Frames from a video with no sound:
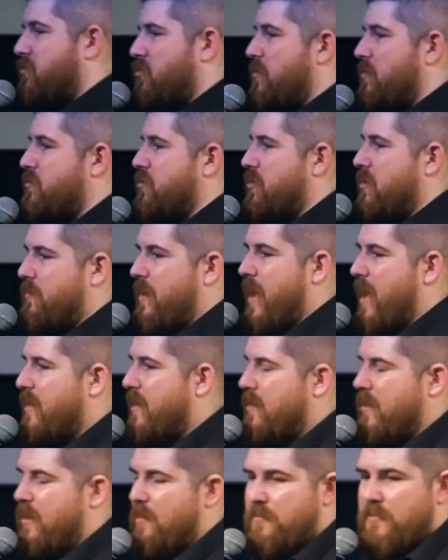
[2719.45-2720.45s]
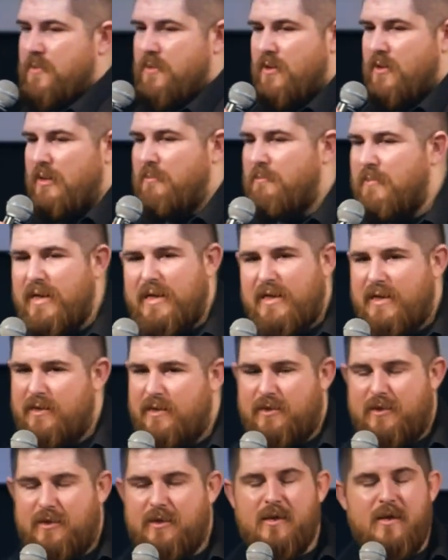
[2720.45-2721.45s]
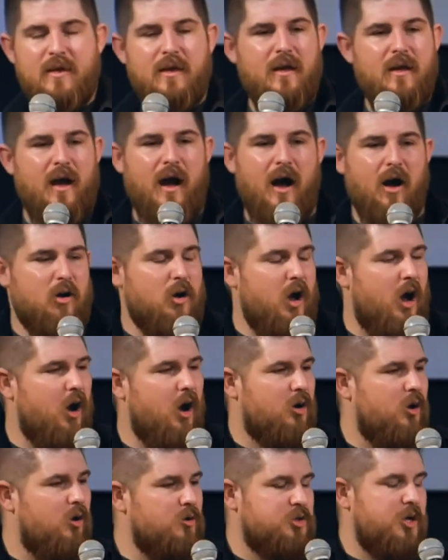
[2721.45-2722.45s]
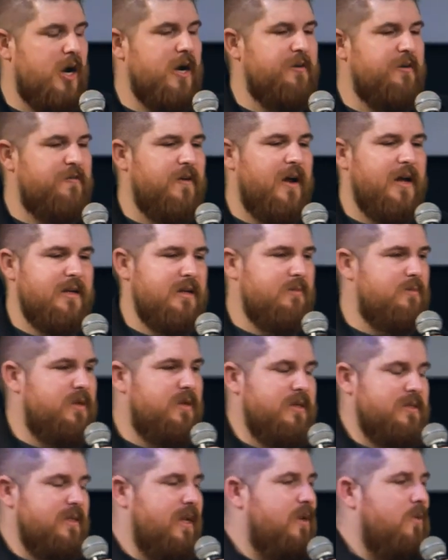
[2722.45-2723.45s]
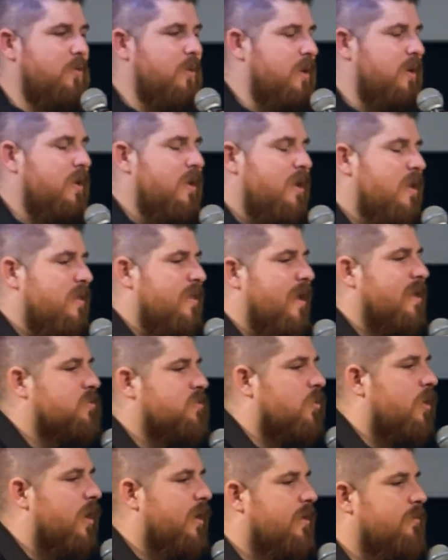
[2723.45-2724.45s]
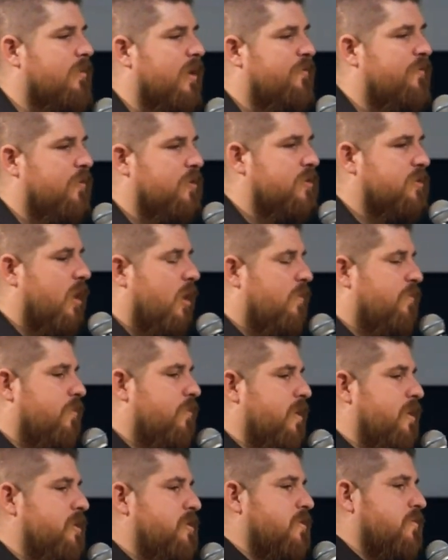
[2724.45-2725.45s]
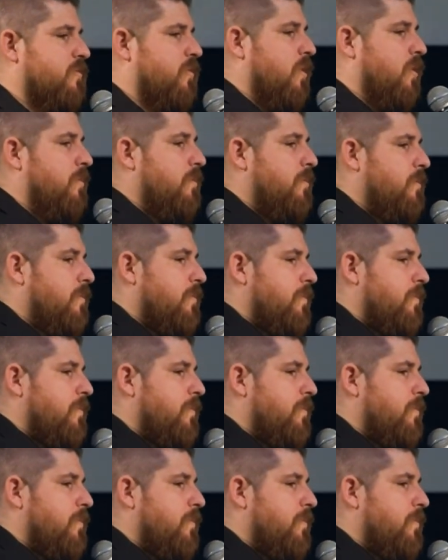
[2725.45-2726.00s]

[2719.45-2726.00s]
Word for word: of Scripture to back it up. Immediately, I'll, I'll go try to find it because I don't want, that's where I get my first confirmation from.